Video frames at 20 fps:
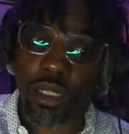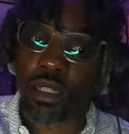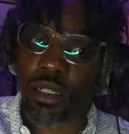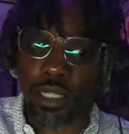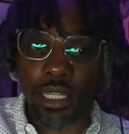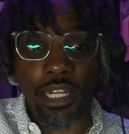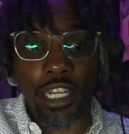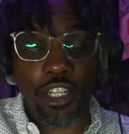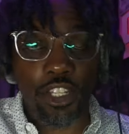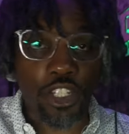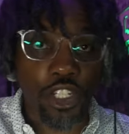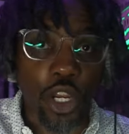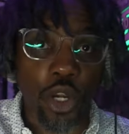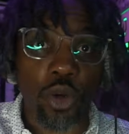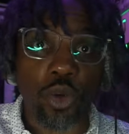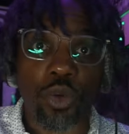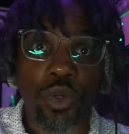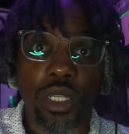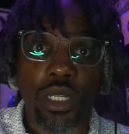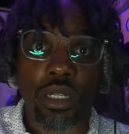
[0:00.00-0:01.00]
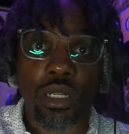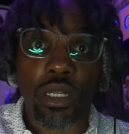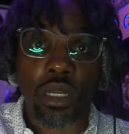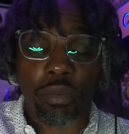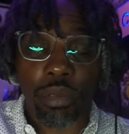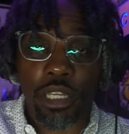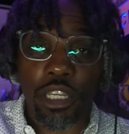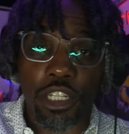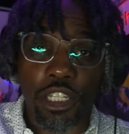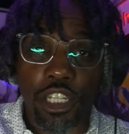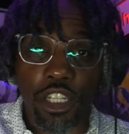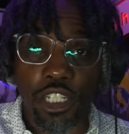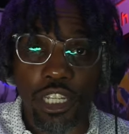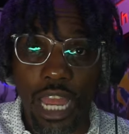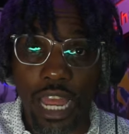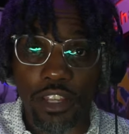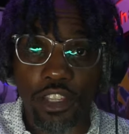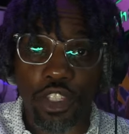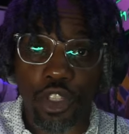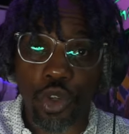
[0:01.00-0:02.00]
then it showed. Because she
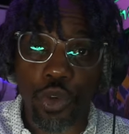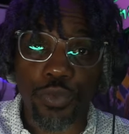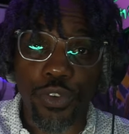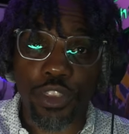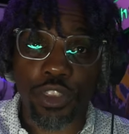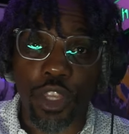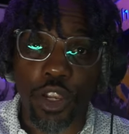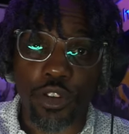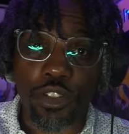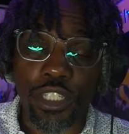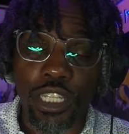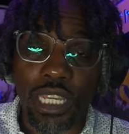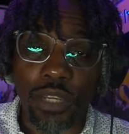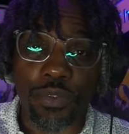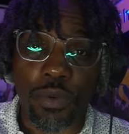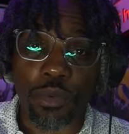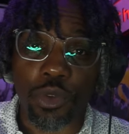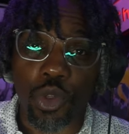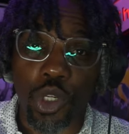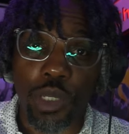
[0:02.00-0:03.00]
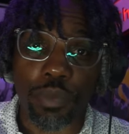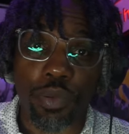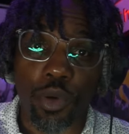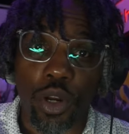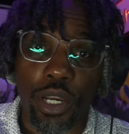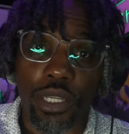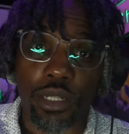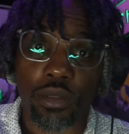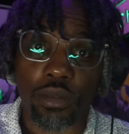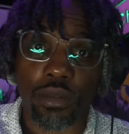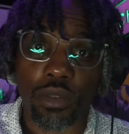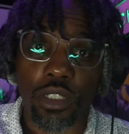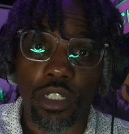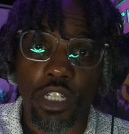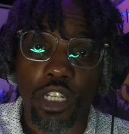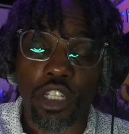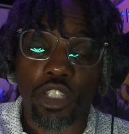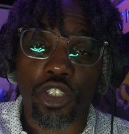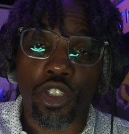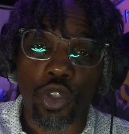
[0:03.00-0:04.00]
shot 2-for-13 from 3-point.
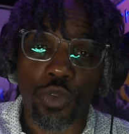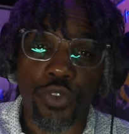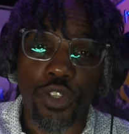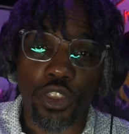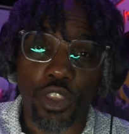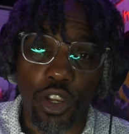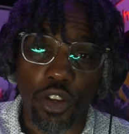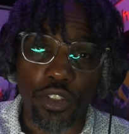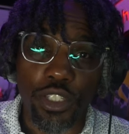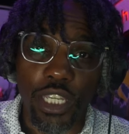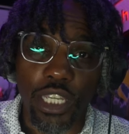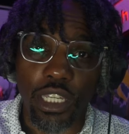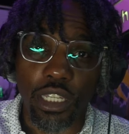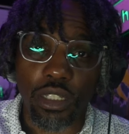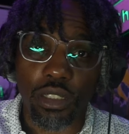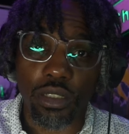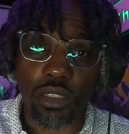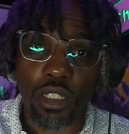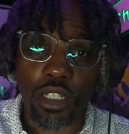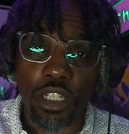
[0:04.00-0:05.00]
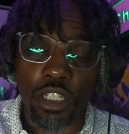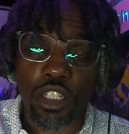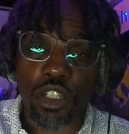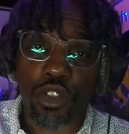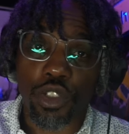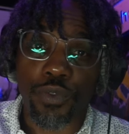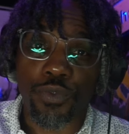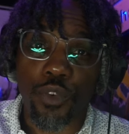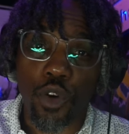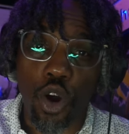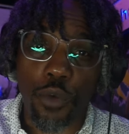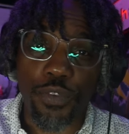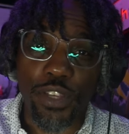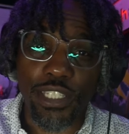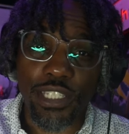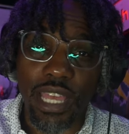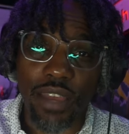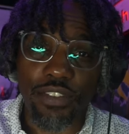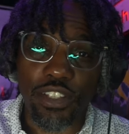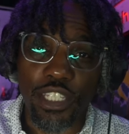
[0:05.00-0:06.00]
2-for-13. She was
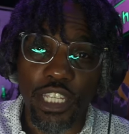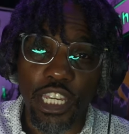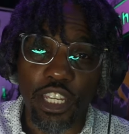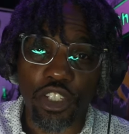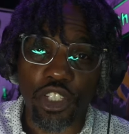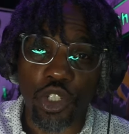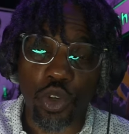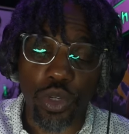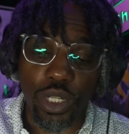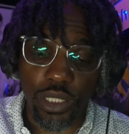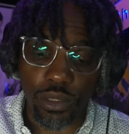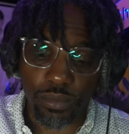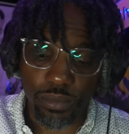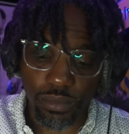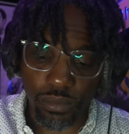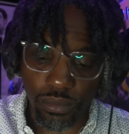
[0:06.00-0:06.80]
4-for-17 shooting.